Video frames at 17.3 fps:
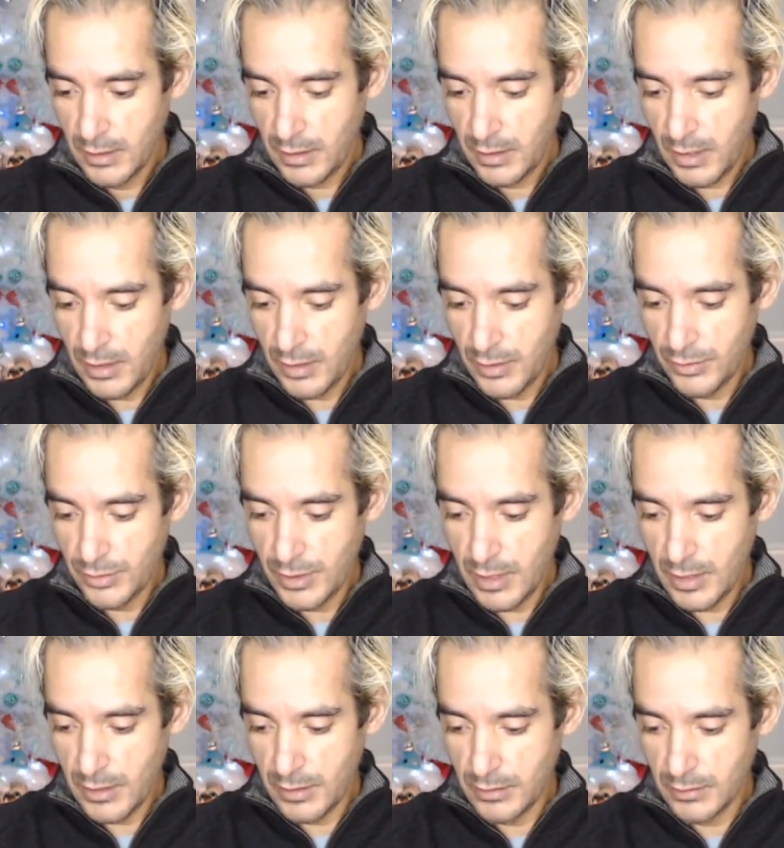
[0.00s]
oh
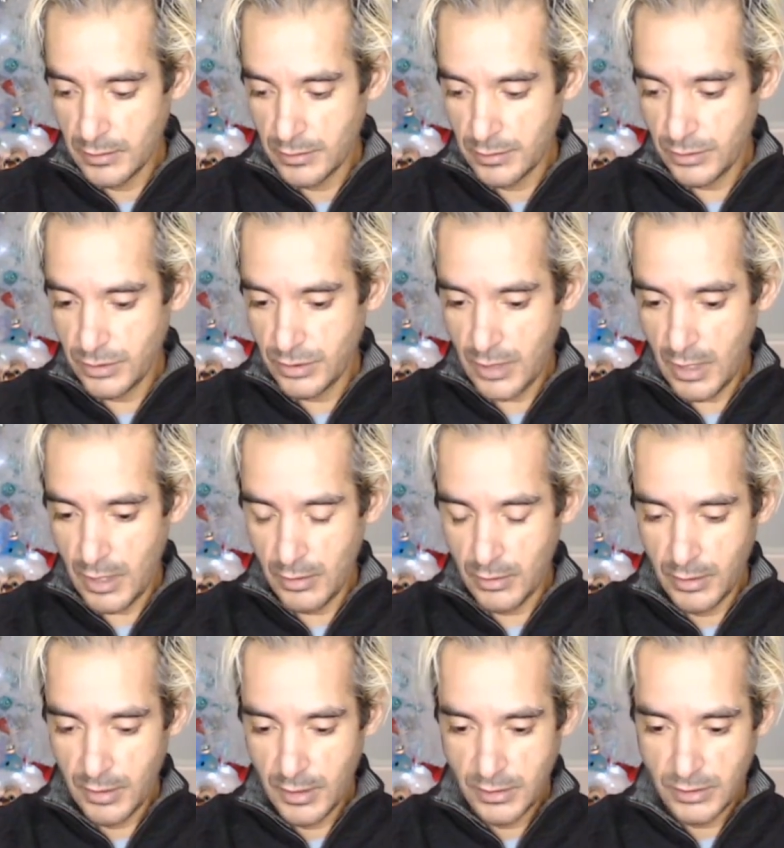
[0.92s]
no.
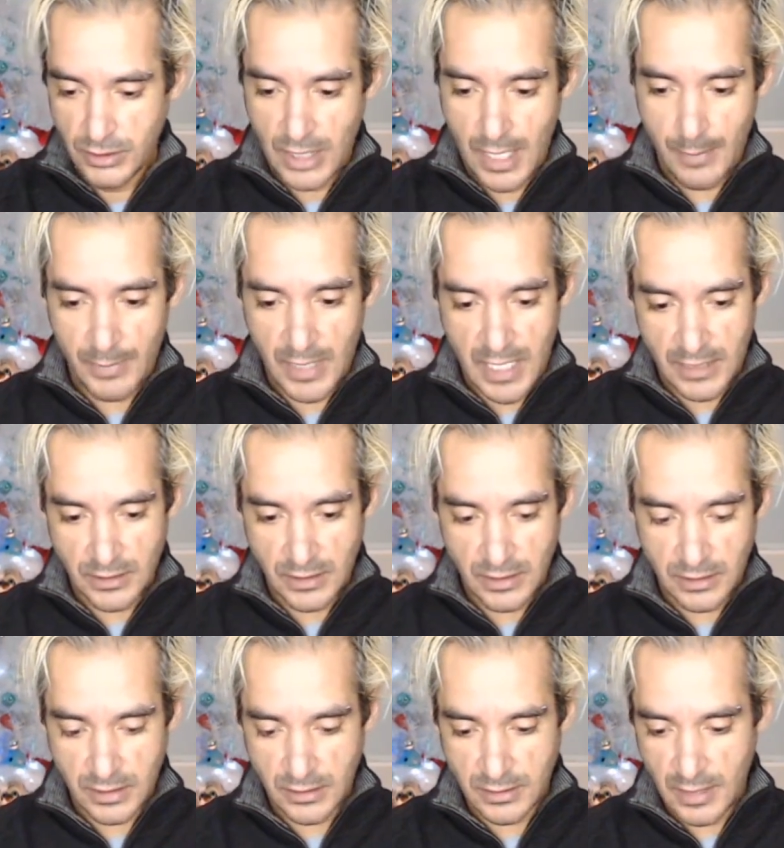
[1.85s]
So, Geminis,
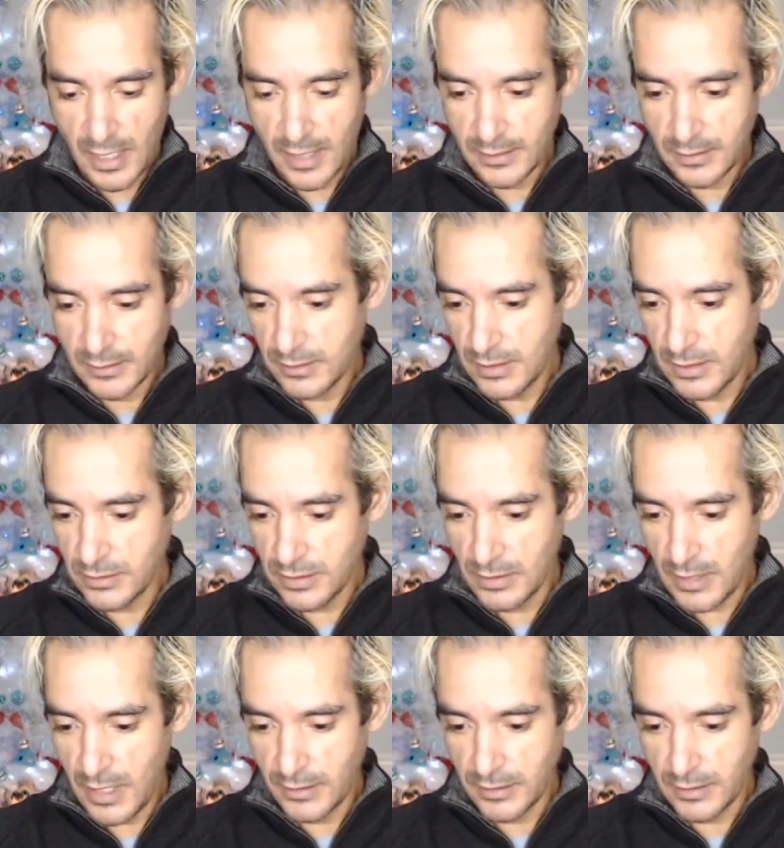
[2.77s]
this is not
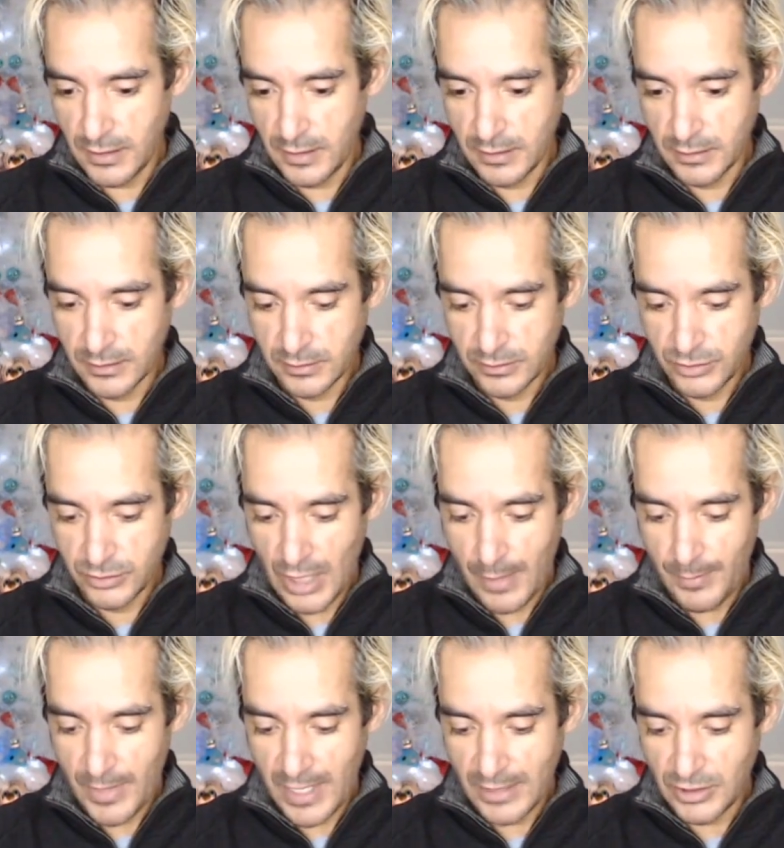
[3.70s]
good.
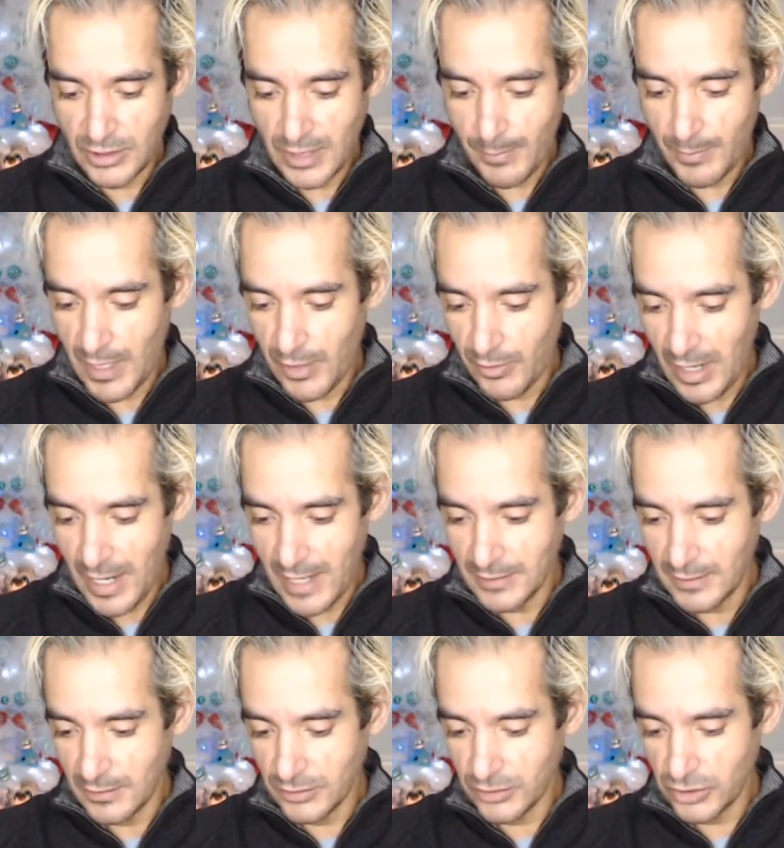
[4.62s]
Geminis, Gemini
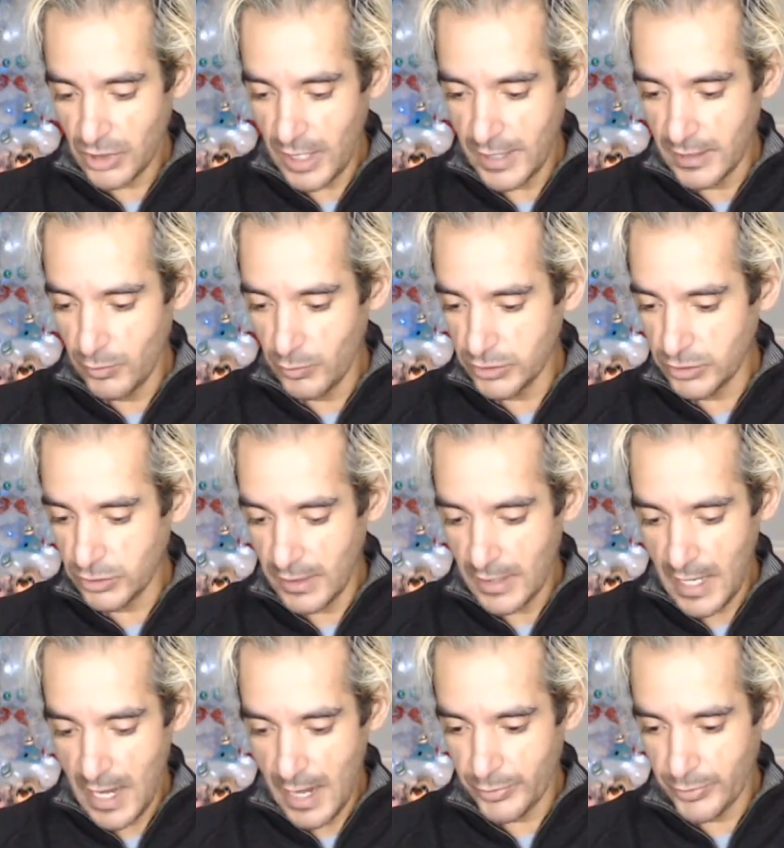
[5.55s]
rising. Sonny, what's gonna
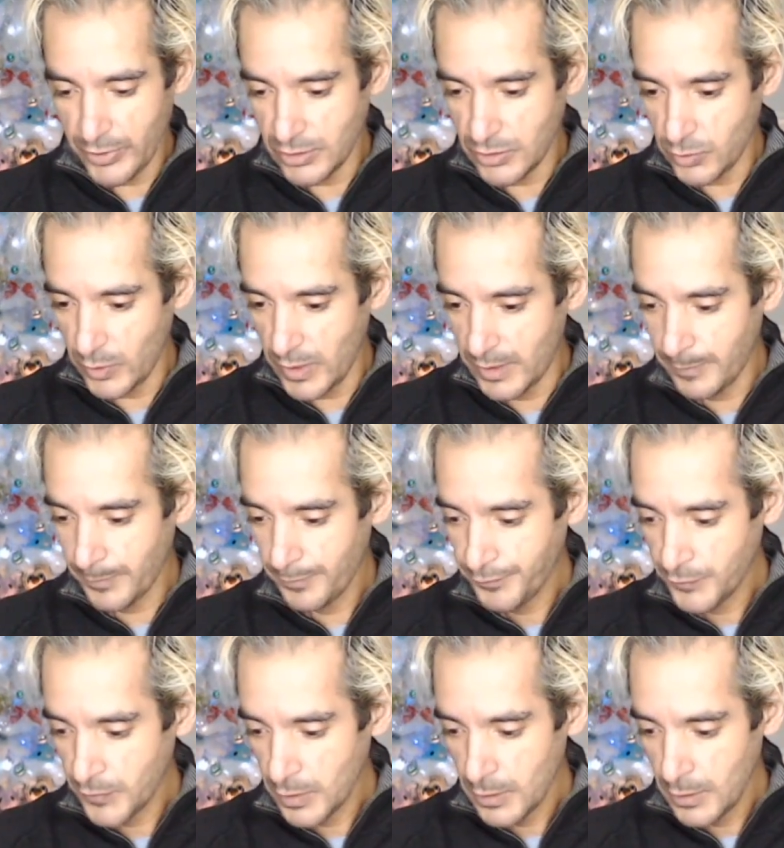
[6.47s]
happen this week?
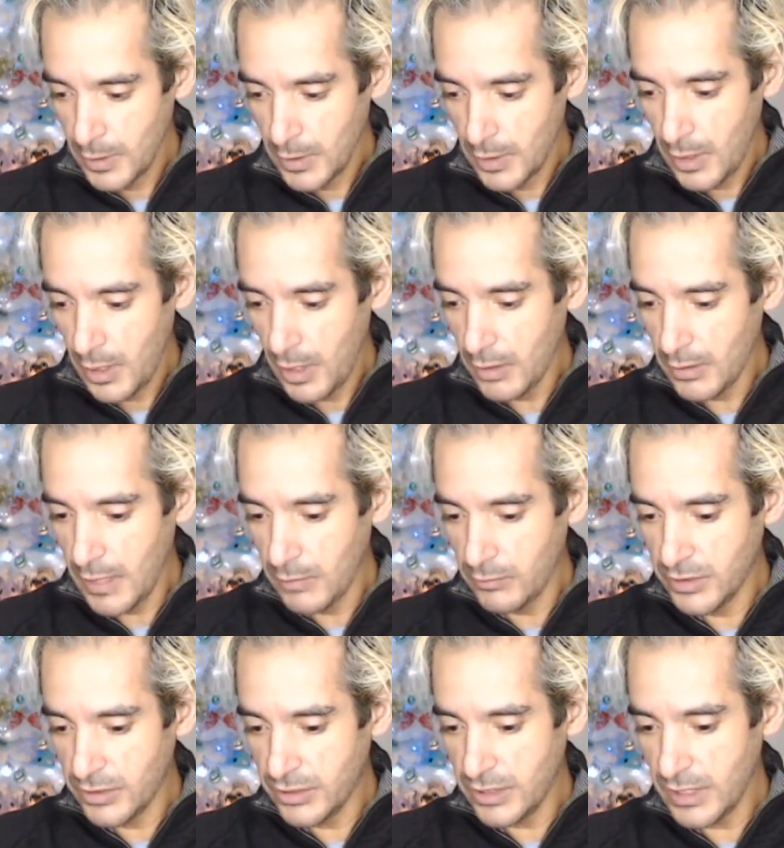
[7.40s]
All right,
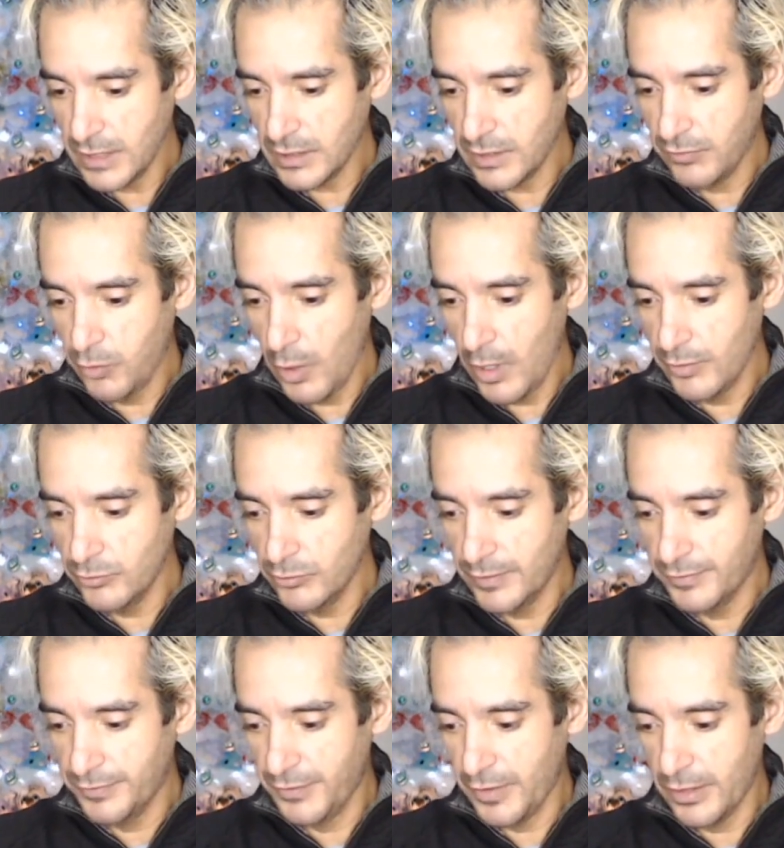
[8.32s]
well, the Six of Wands
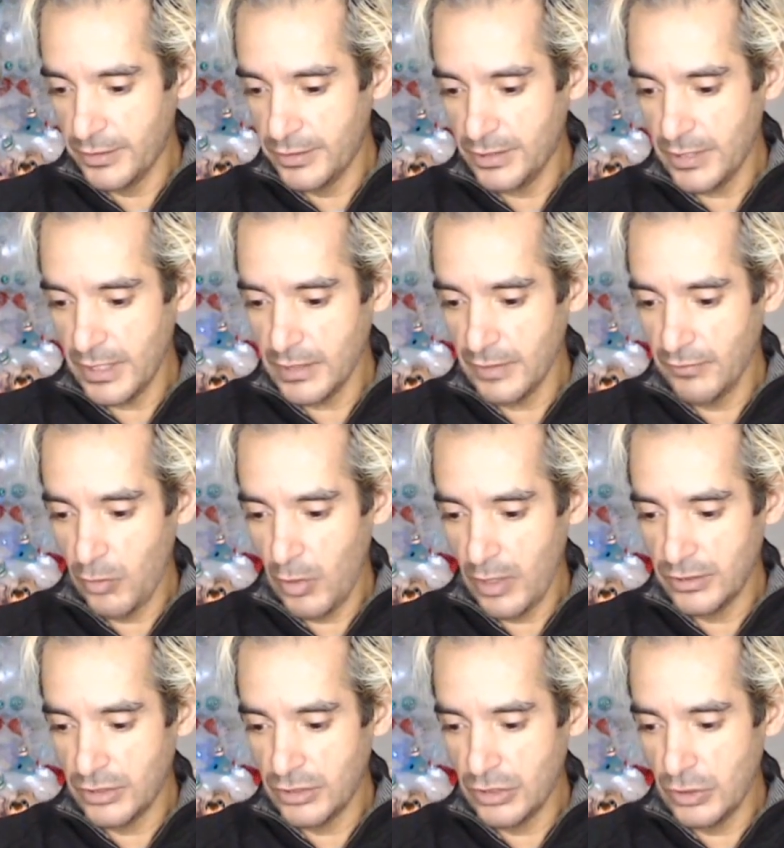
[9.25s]
reversed. Six of
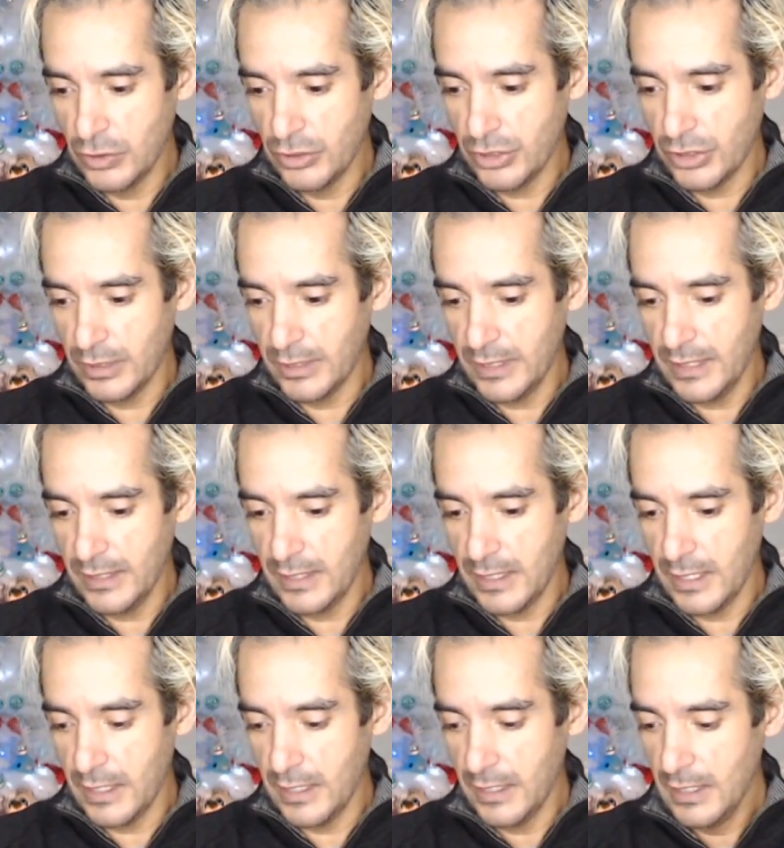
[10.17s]
Wands is usually
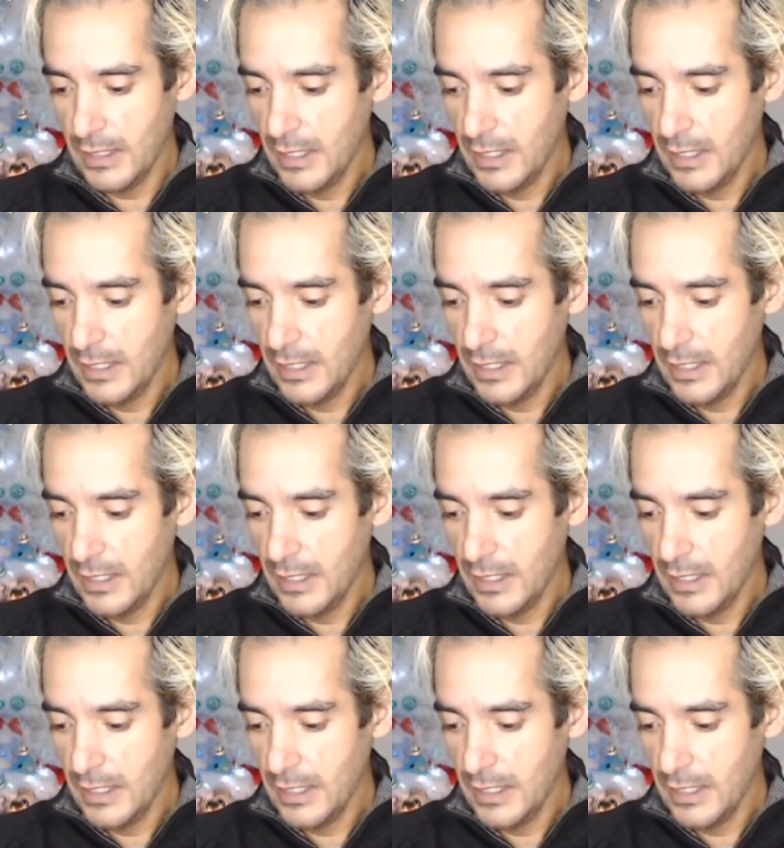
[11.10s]
the